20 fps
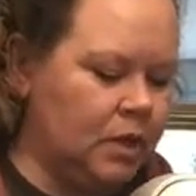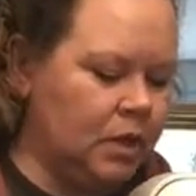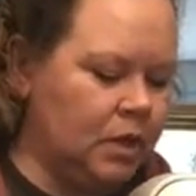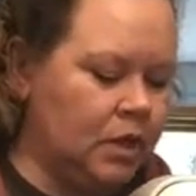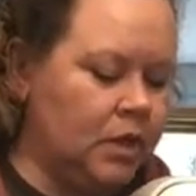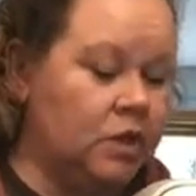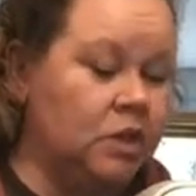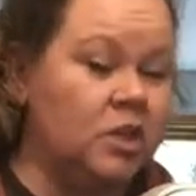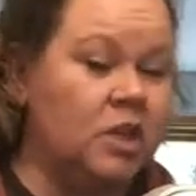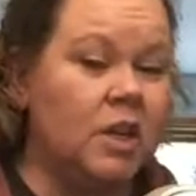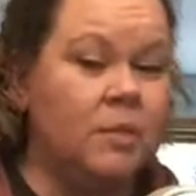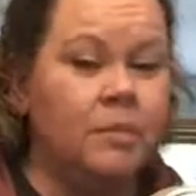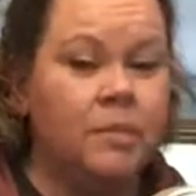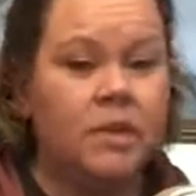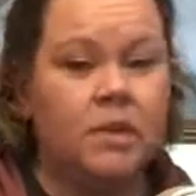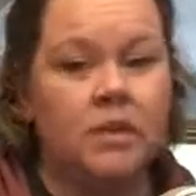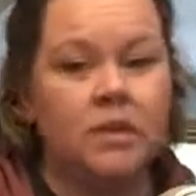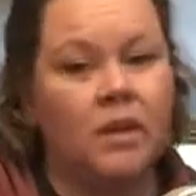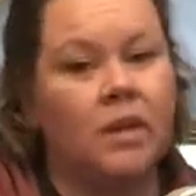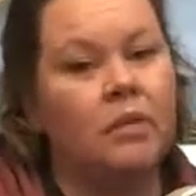
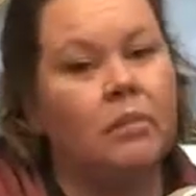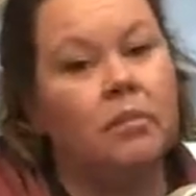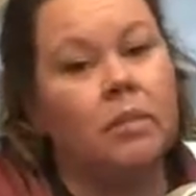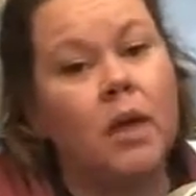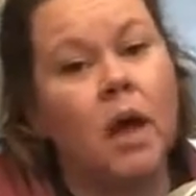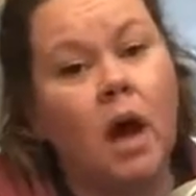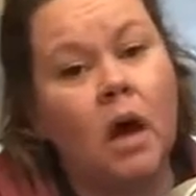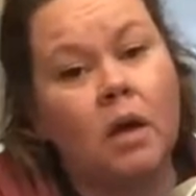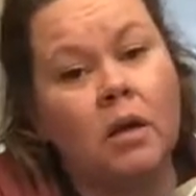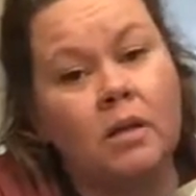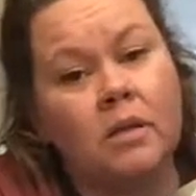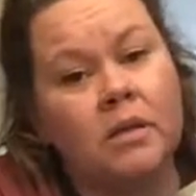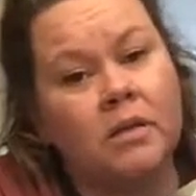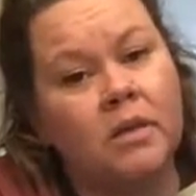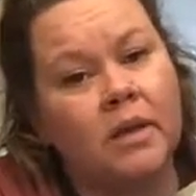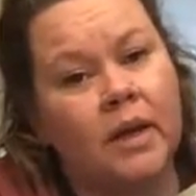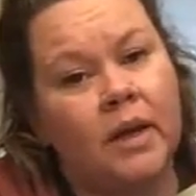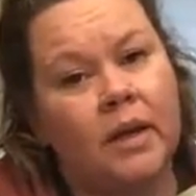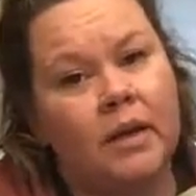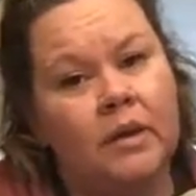shapes and blocks,
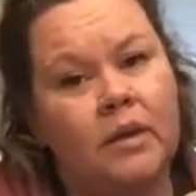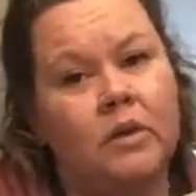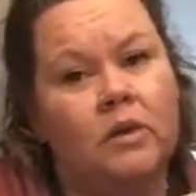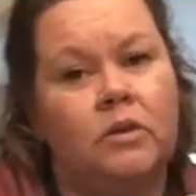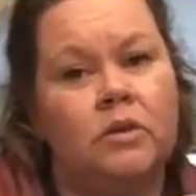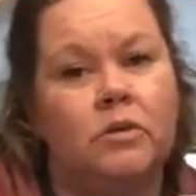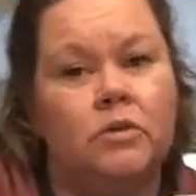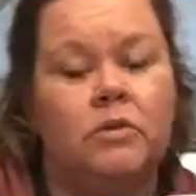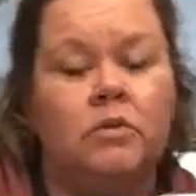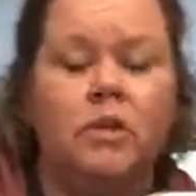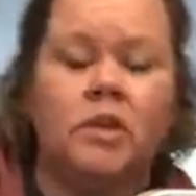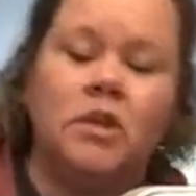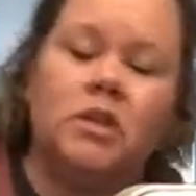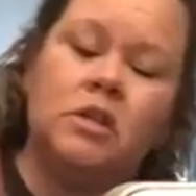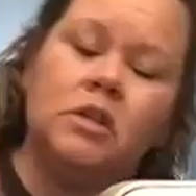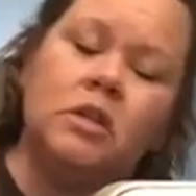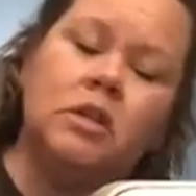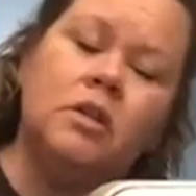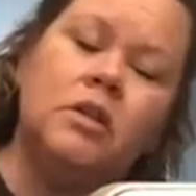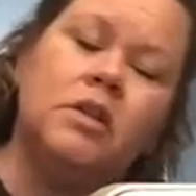and you can do
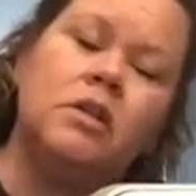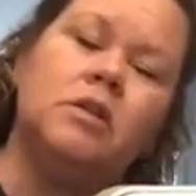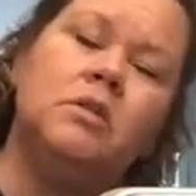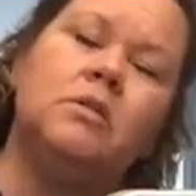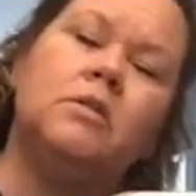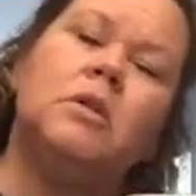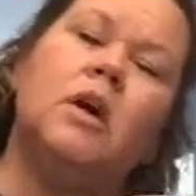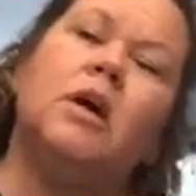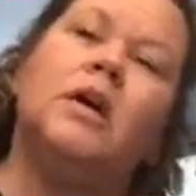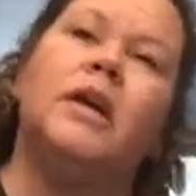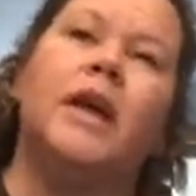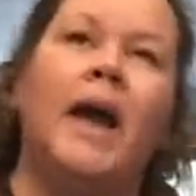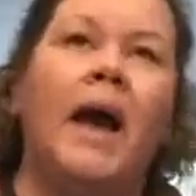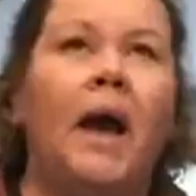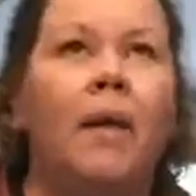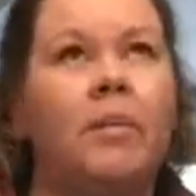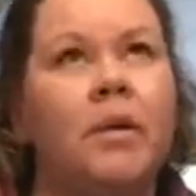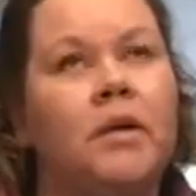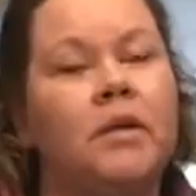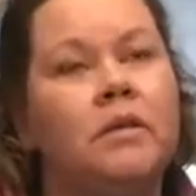traditional. You can do log
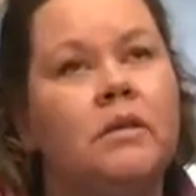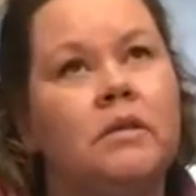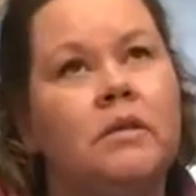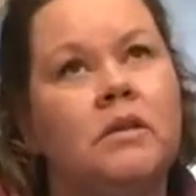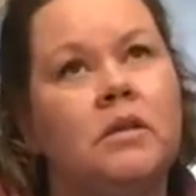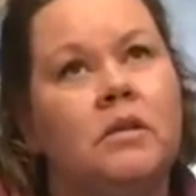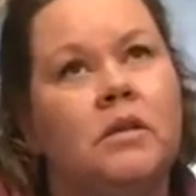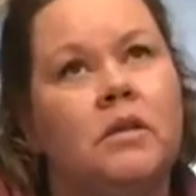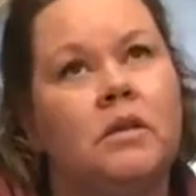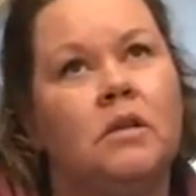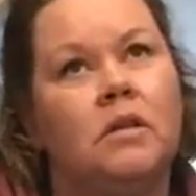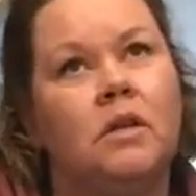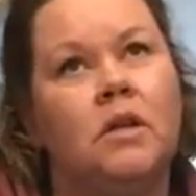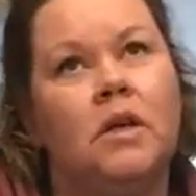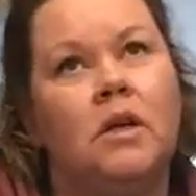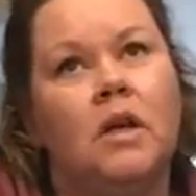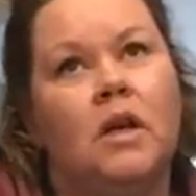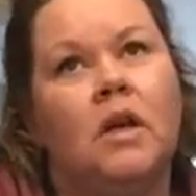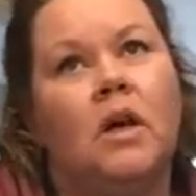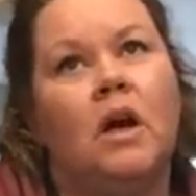cabins.
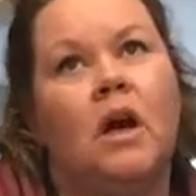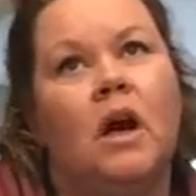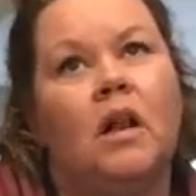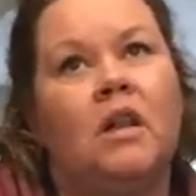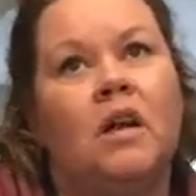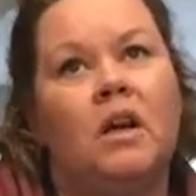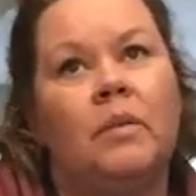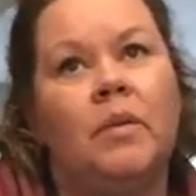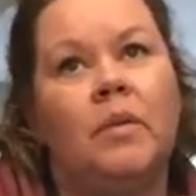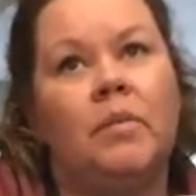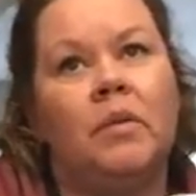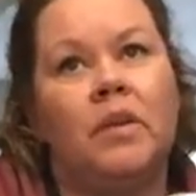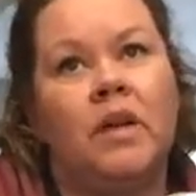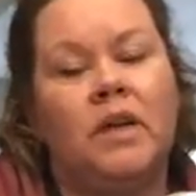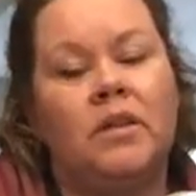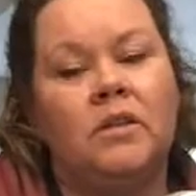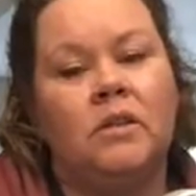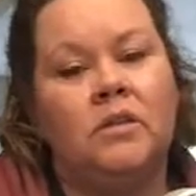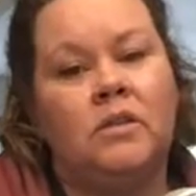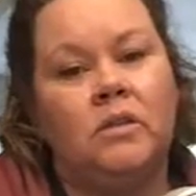A lot of people
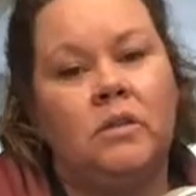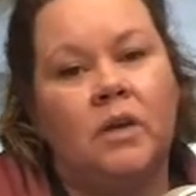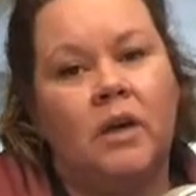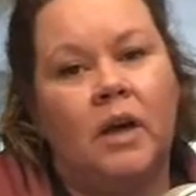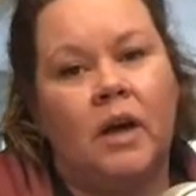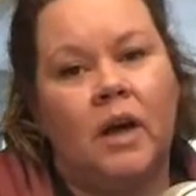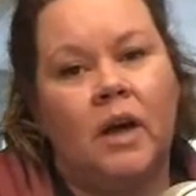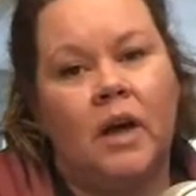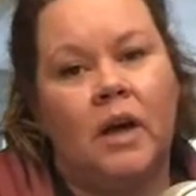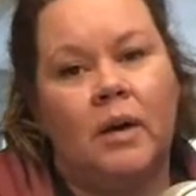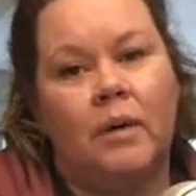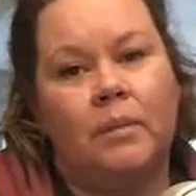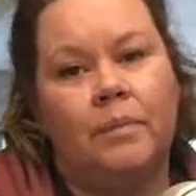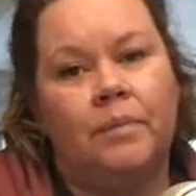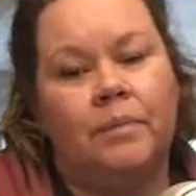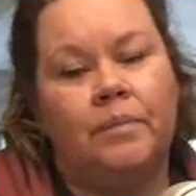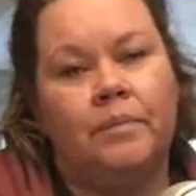like to do the